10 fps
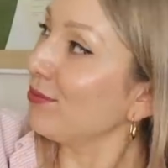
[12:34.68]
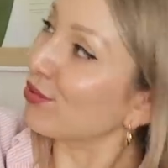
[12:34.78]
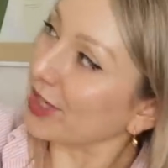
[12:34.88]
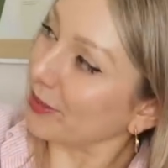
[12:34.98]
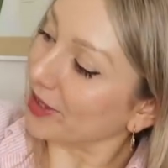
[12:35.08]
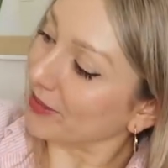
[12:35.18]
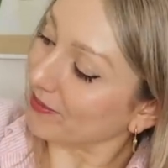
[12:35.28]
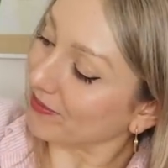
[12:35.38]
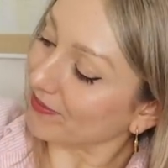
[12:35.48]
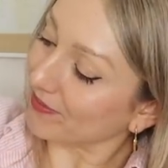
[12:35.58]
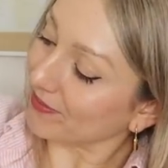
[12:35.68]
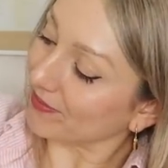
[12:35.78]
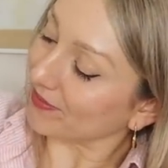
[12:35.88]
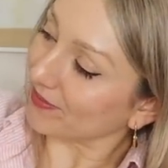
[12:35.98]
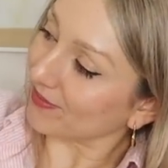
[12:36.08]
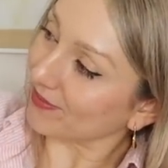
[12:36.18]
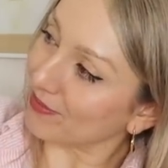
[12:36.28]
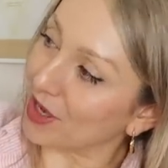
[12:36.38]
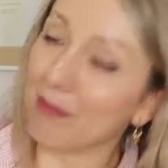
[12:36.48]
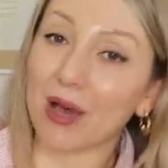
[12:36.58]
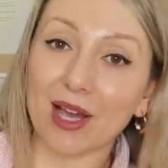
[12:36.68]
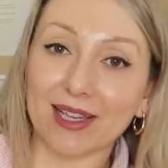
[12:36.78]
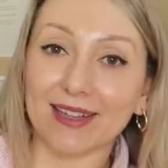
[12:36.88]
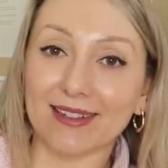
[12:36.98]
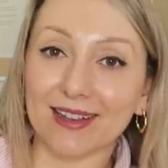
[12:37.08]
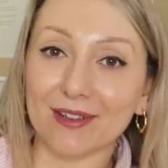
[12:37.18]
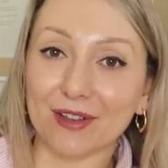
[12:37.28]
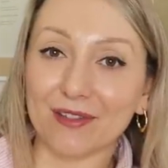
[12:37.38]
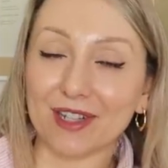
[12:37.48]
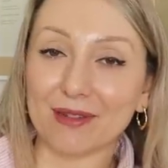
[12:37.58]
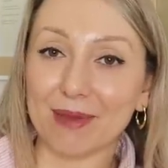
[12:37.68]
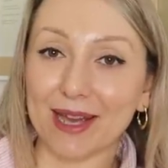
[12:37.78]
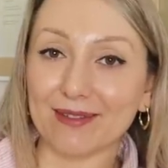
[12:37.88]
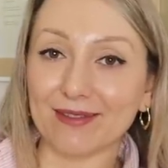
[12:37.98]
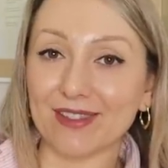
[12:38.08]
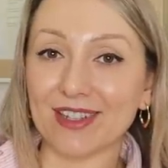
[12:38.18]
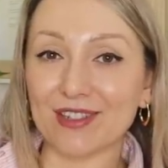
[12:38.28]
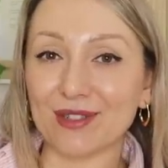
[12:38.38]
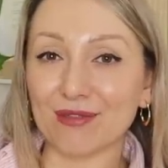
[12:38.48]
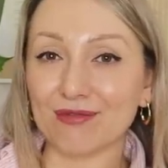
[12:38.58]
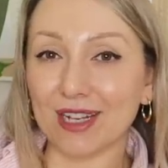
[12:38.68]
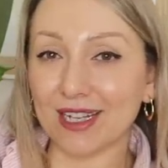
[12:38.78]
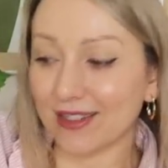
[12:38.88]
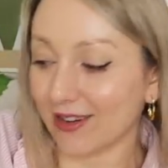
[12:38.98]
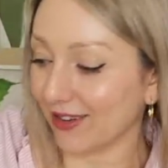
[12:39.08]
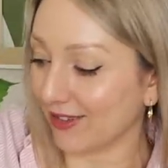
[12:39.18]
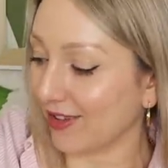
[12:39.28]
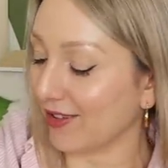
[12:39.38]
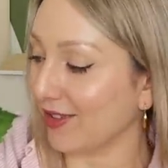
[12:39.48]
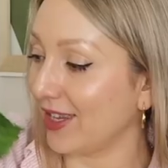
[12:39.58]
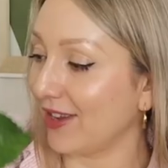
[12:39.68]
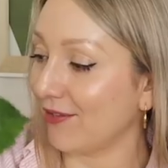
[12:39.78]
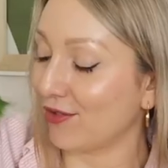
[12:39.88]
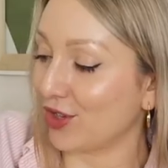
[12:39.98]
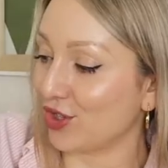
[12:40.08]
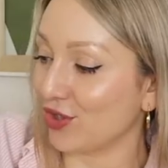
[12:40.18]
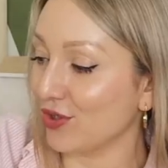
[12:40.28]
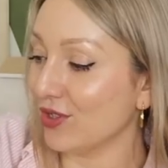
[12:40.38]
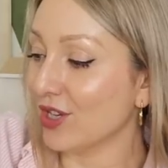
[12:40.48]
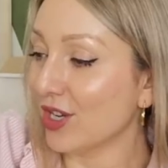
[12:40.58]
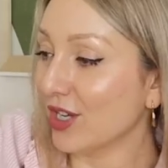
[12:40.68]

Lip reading: premium, but a bargain at £15, and just looks really nice on the front door.